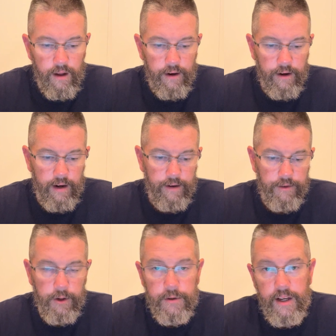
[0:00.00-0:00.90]
You're going to have
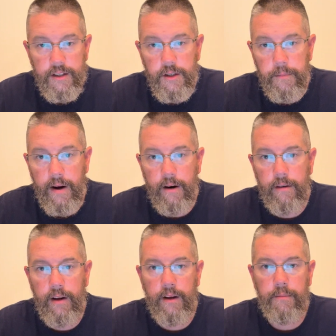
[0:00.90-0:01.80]
2 sets of spare
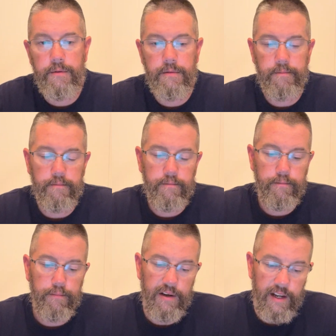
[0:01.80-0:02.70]
ribs,
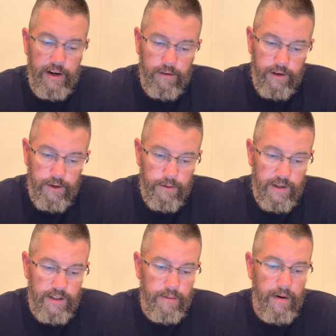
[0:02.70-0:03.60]
potentially 2
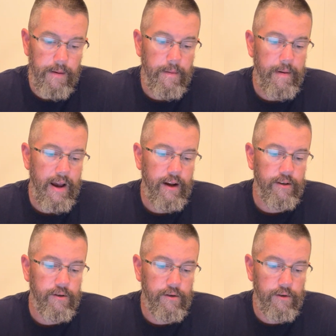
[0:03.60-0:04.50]
sets of baby
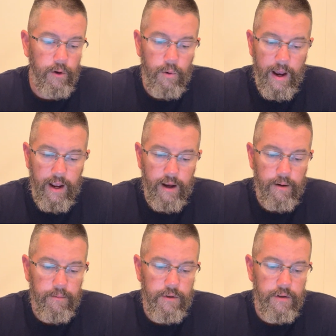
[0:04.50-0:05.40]
backs, 2
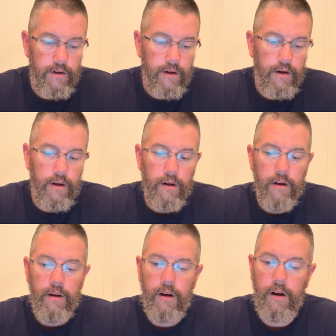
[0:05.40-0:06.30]
hams,
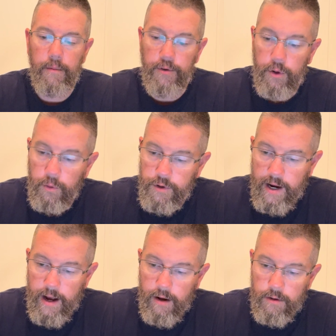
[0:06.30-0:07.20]
2
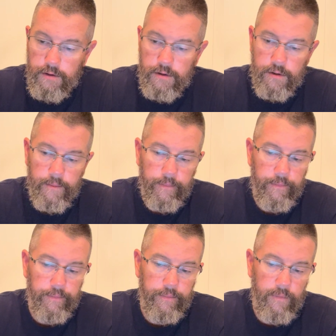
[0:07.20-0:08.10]
jowls.
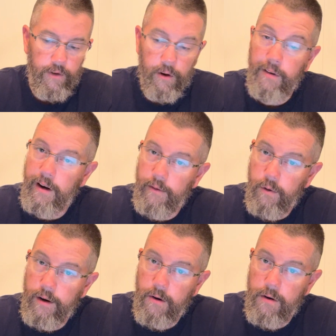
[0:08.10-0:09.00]
You're only going to have
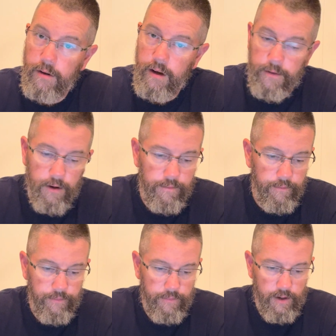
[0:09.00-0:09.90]
1 heart and liver,
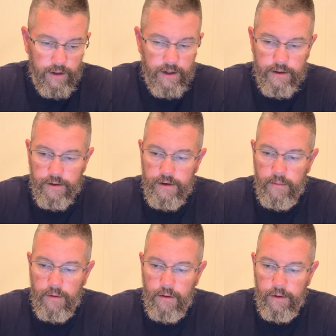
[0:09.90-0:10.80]
unless there's
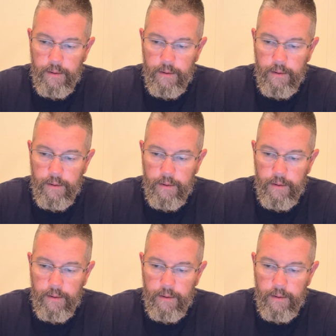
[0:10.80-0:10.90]
something wrong with your